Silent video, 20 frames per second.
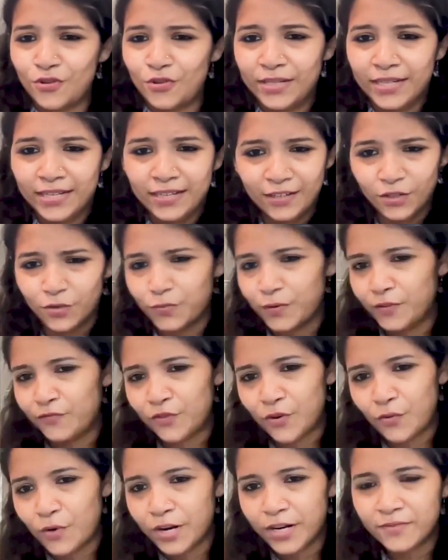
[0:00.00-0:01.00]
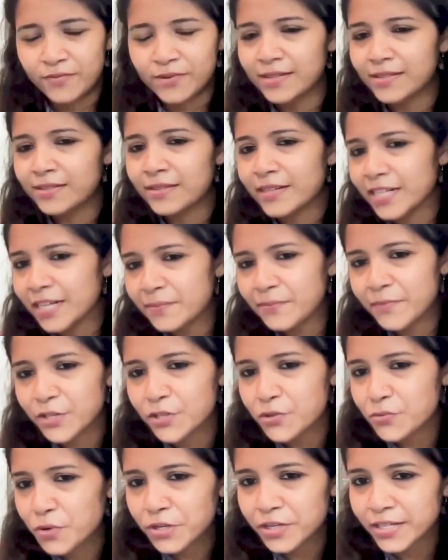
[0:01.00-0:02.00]
Taylor Swift or whatever is the name that
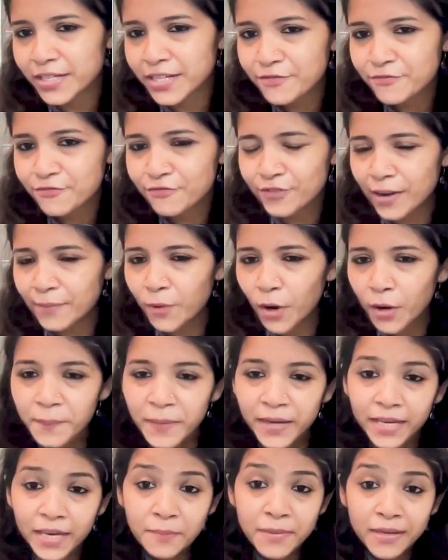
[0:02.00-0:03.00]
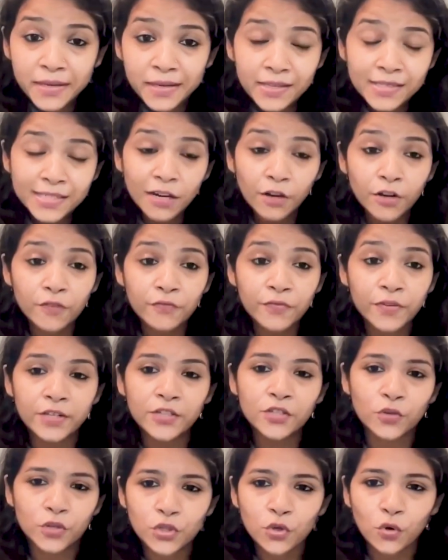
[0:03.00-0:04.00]
you want to give. I'm not making millions out of it,
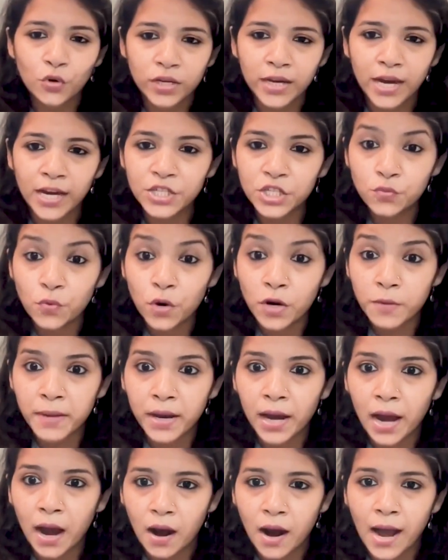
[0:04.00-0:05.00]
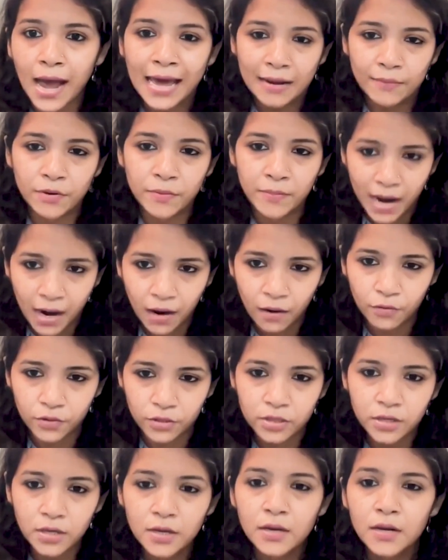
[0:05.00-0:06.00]
so it's okay. I just want my album out.
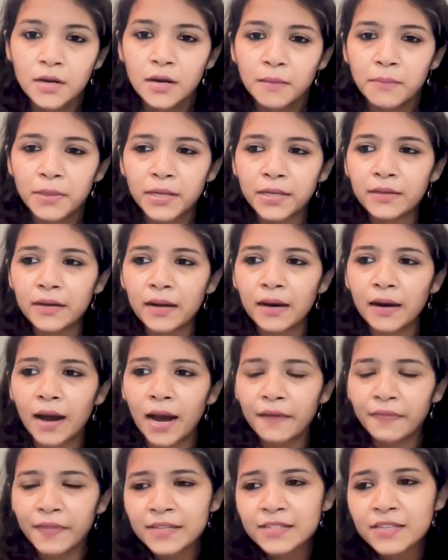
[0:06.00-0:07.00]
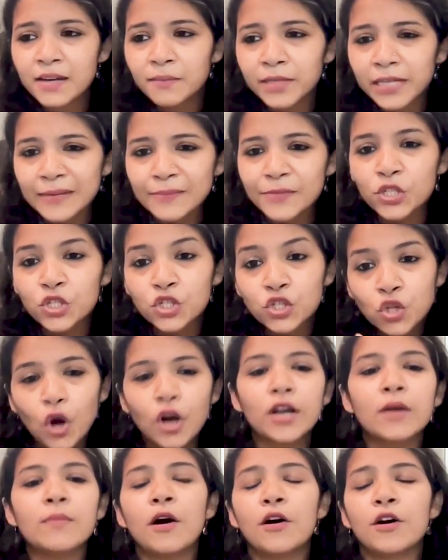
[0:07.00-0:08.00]
But I think sometimes it's
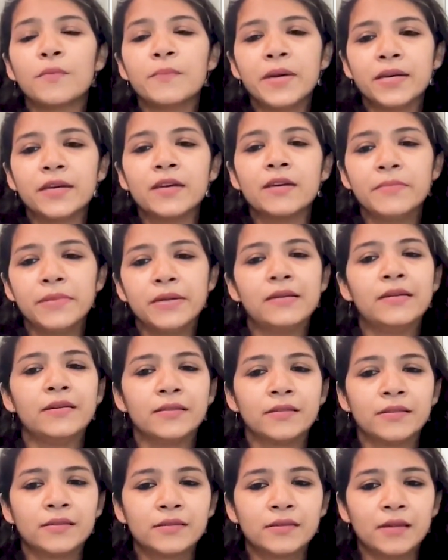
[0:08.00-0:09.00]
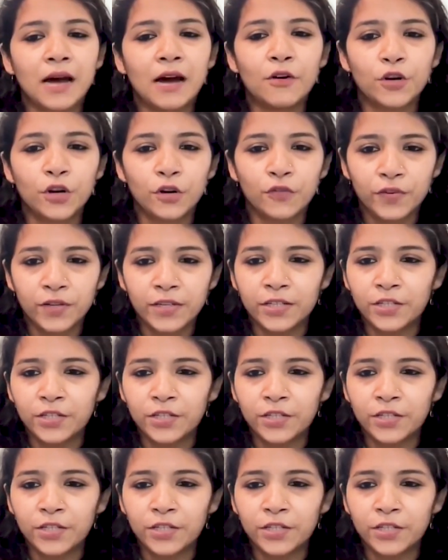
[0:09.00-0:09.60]
not about making millions out of it.